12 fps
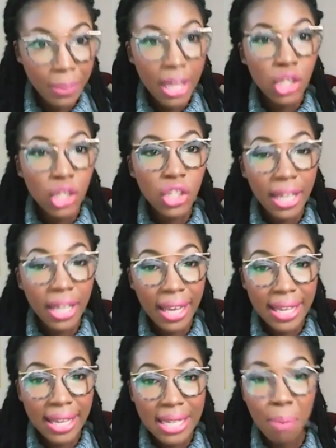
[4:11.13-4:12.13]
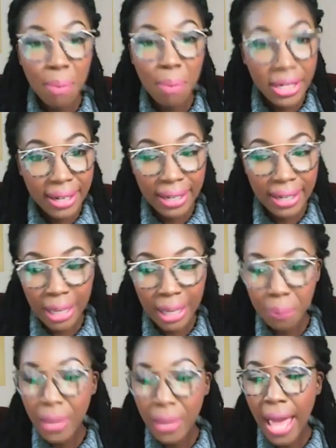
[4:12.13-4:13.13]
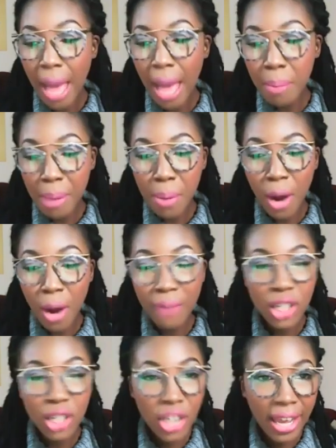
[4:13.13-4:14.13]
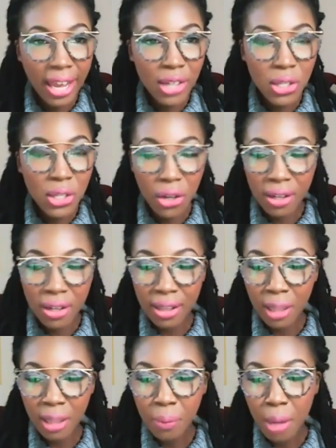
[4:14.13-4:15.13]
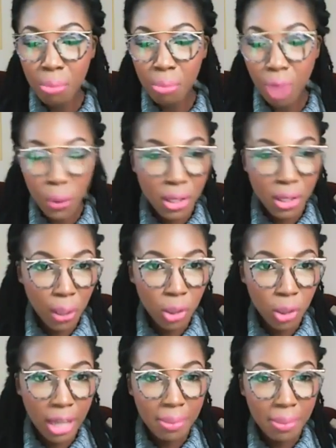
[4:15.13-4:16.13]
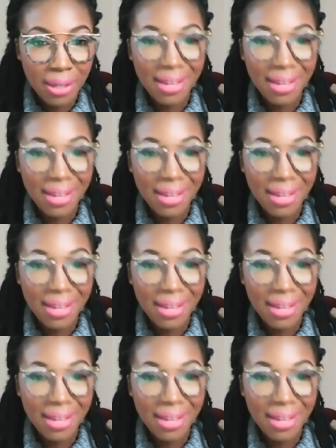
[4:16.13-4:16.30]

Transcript: She is, importantly, a member of the JN Circle Brownstone chapter.